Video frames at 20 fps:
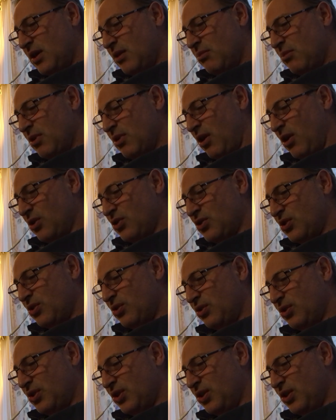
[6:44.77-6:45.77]
but also
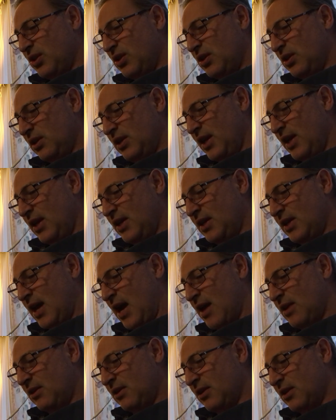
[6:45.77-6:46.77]
good lay
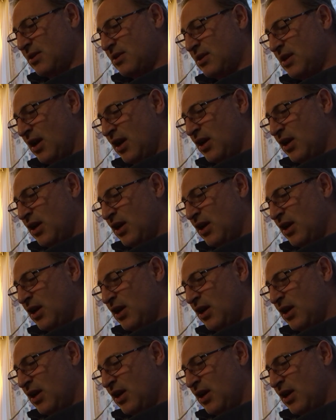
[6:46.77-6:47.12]
Catholics